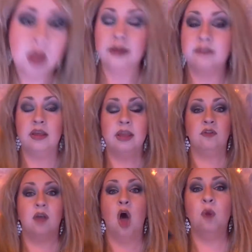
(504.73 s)
Because
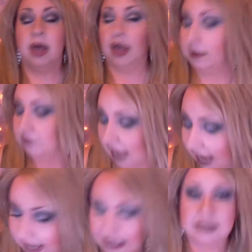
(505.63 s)
it's all I'm
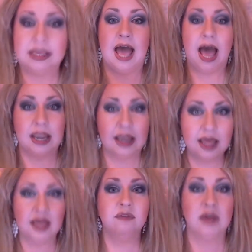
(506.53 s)
telling you, I
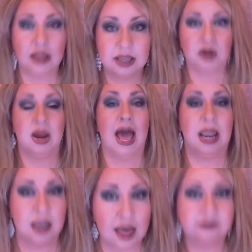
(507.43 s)
love glitter. I
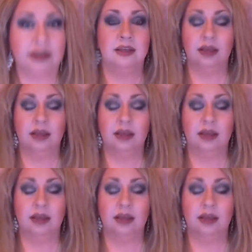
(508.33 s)
love it.